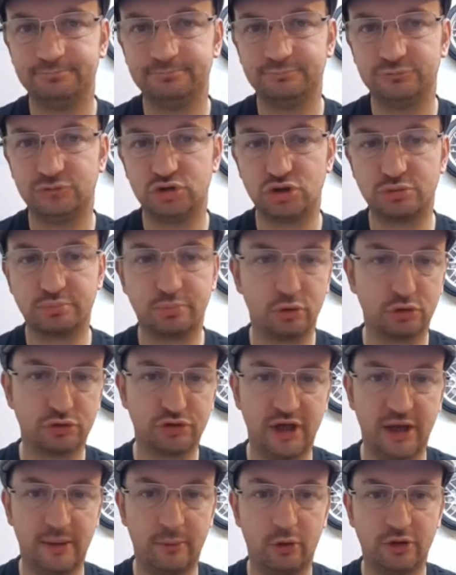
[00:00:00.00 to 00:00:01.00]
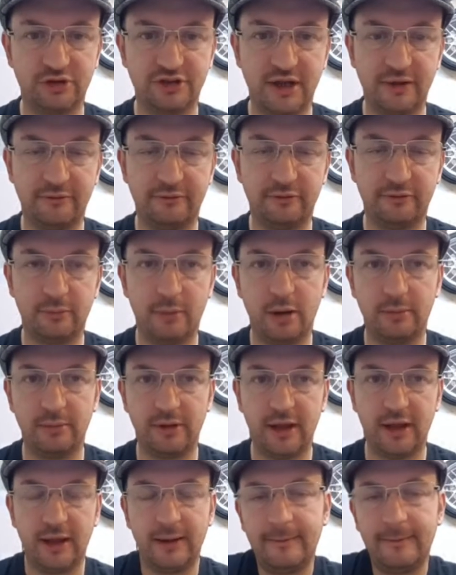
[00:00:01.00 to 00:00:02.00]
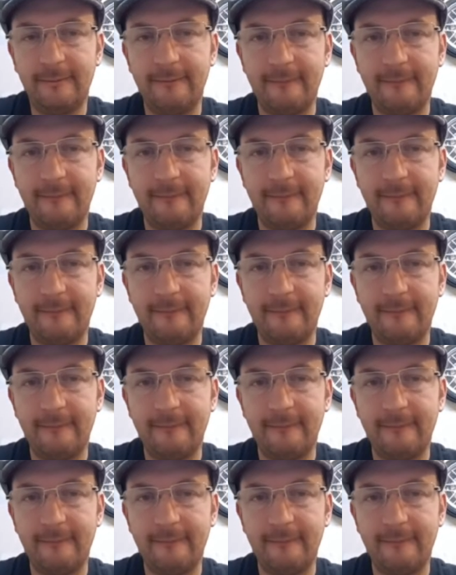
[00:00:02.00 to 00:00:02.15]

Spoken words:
Just pause the airboy sound for a moment there.